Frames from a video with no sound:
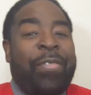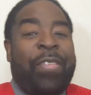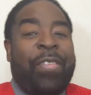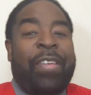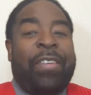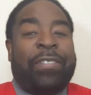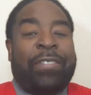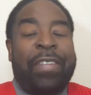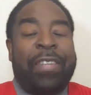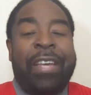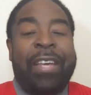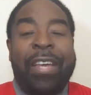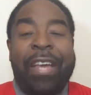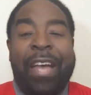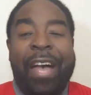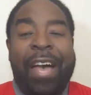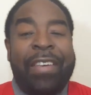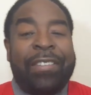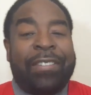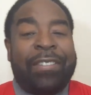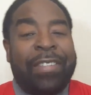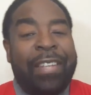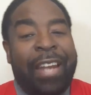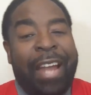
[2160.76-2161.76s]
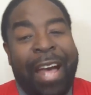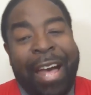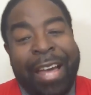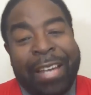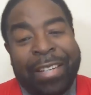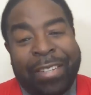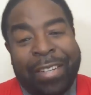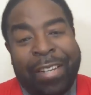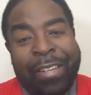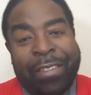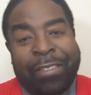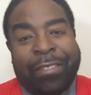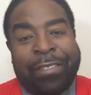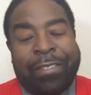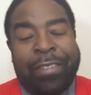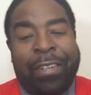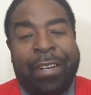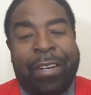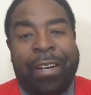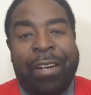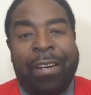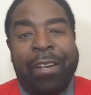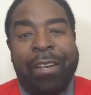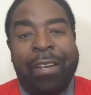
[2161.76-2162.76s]
this? I said, I did,
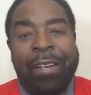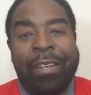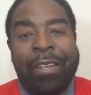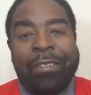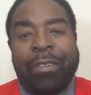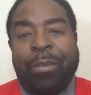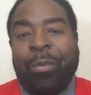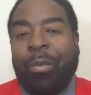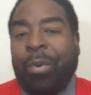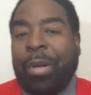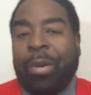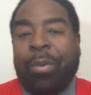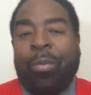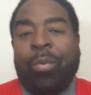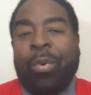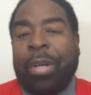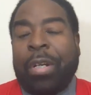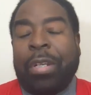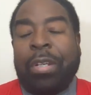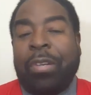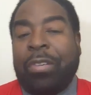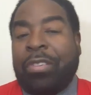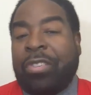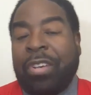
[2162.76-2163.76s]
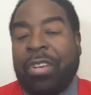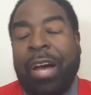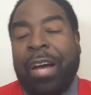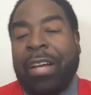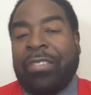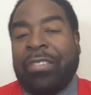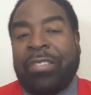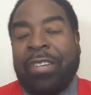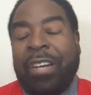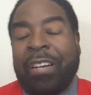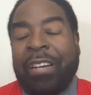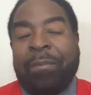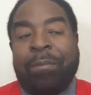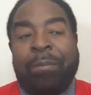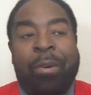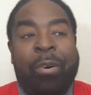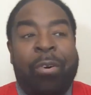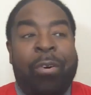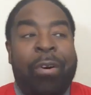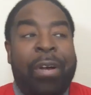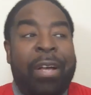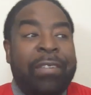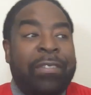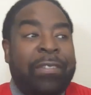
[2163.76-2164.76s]
sir. So what do you charge, young
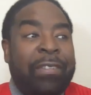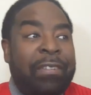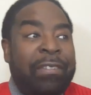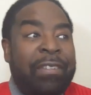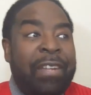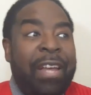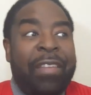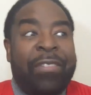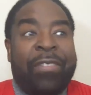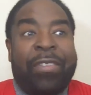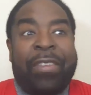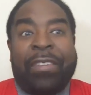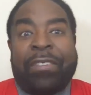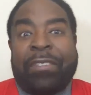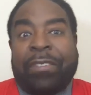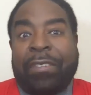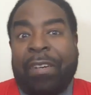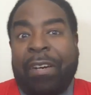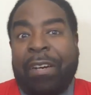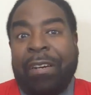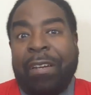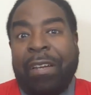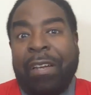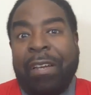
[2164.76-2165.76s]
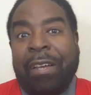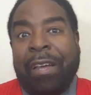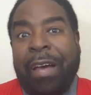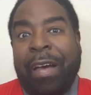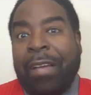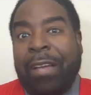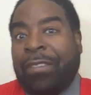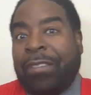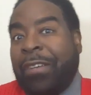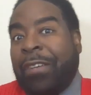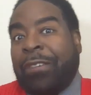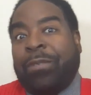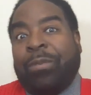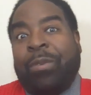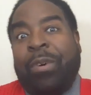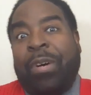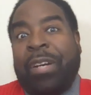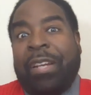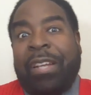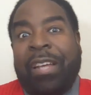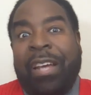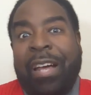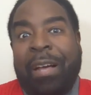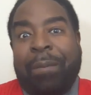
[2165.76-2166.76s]
boy? I said, nothing, sir. I just
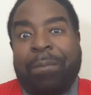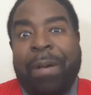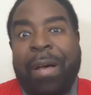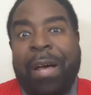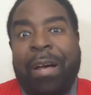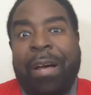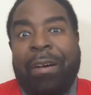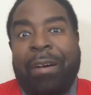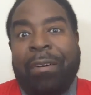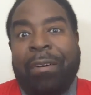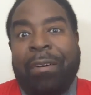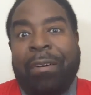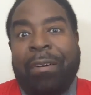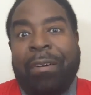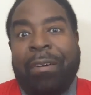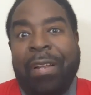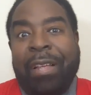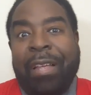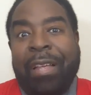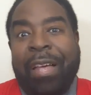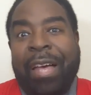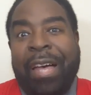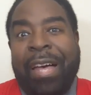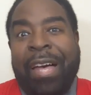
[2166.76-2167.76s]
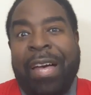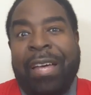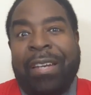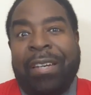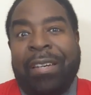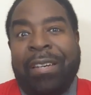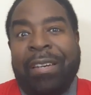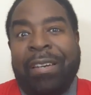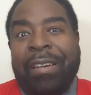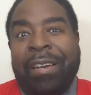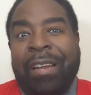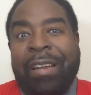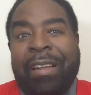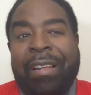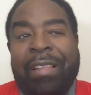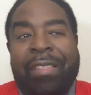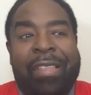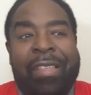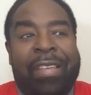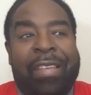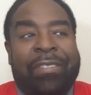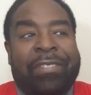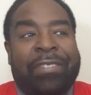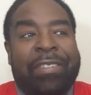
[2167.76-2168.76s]
wanted to help out. And
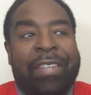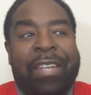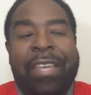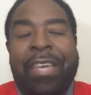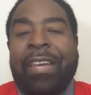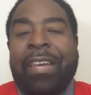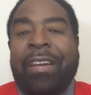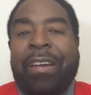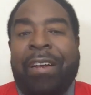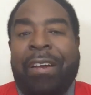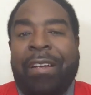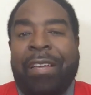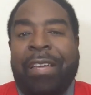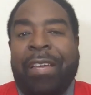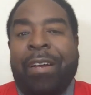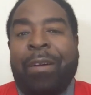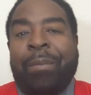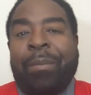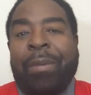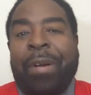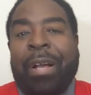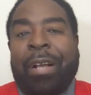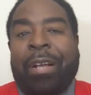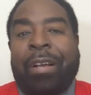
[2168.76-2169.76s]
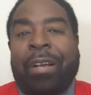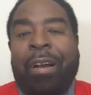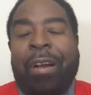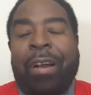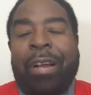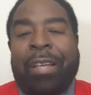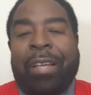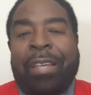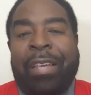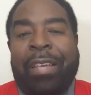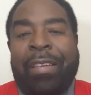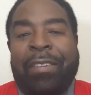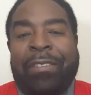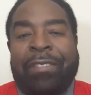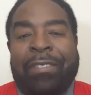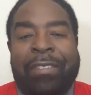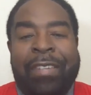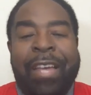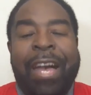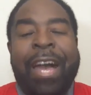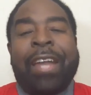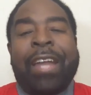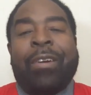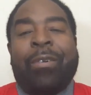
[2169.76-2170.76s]
they said, here are my car keys.
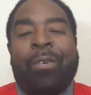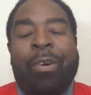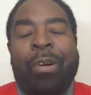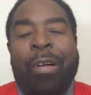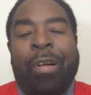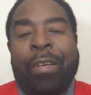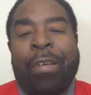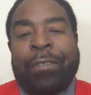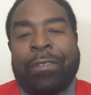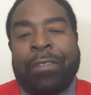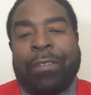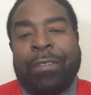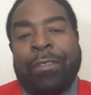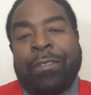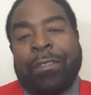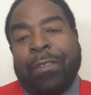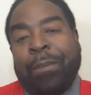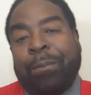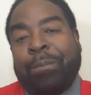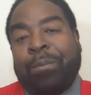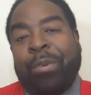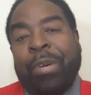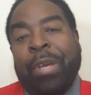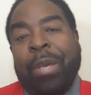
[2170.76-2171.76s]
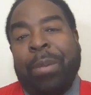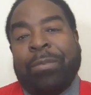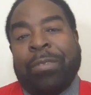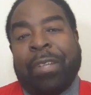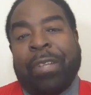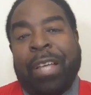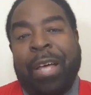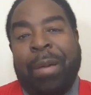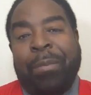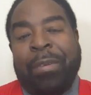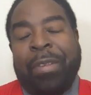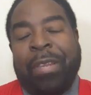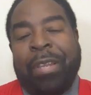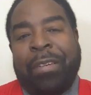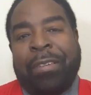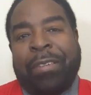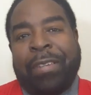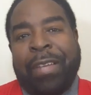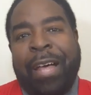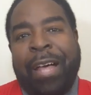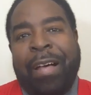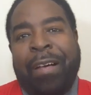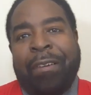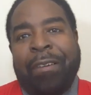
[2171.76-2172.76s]
Dinah Ross and Supremes are coming to
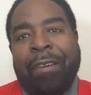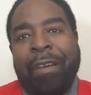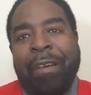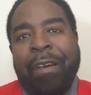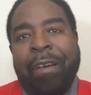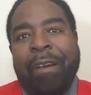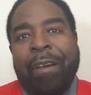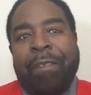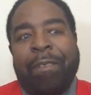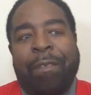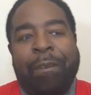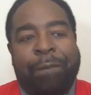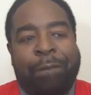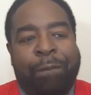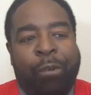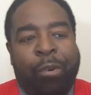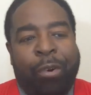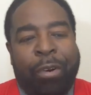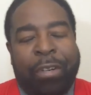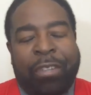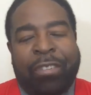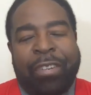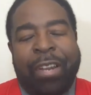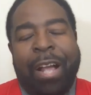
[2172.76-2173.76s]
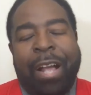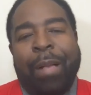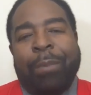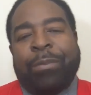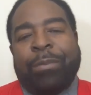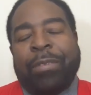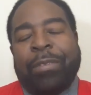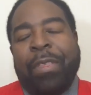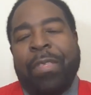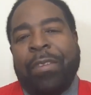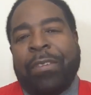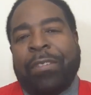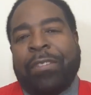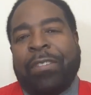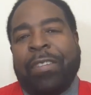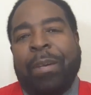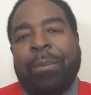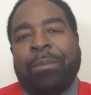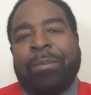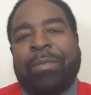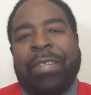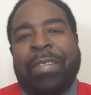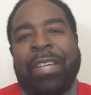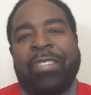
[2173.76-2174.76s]
town. The Four Tops and the
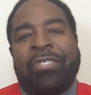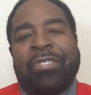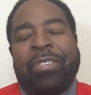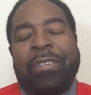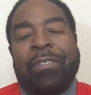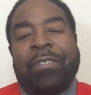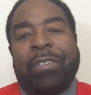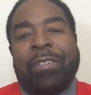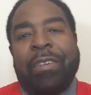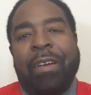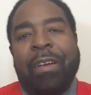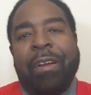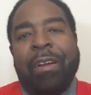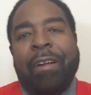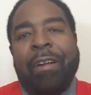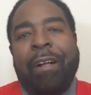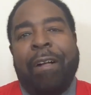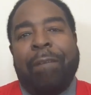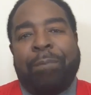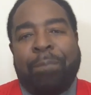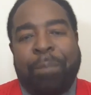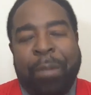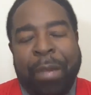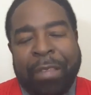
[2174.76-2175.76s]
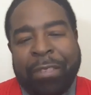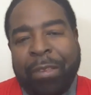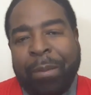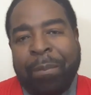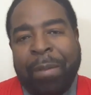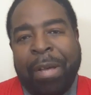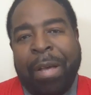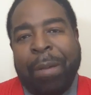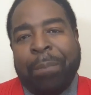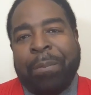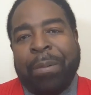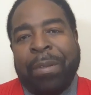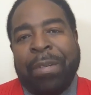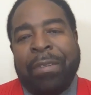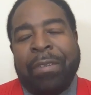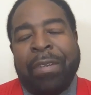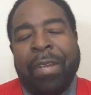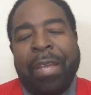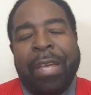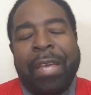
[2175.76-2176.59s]
Temptations. I'll pick them up and